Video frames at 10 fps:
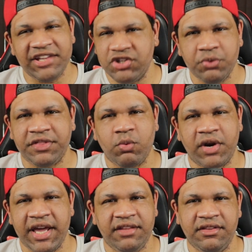I don't think
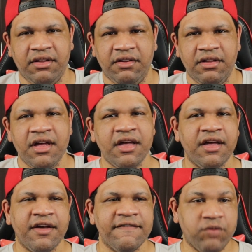we're getting the
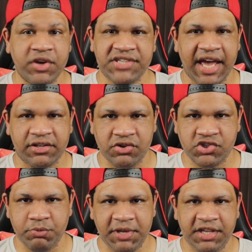voice
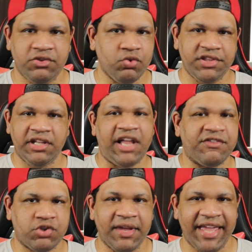actors to be doing the
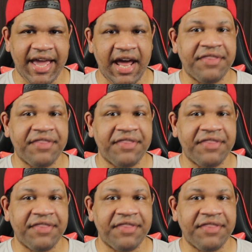live stream again.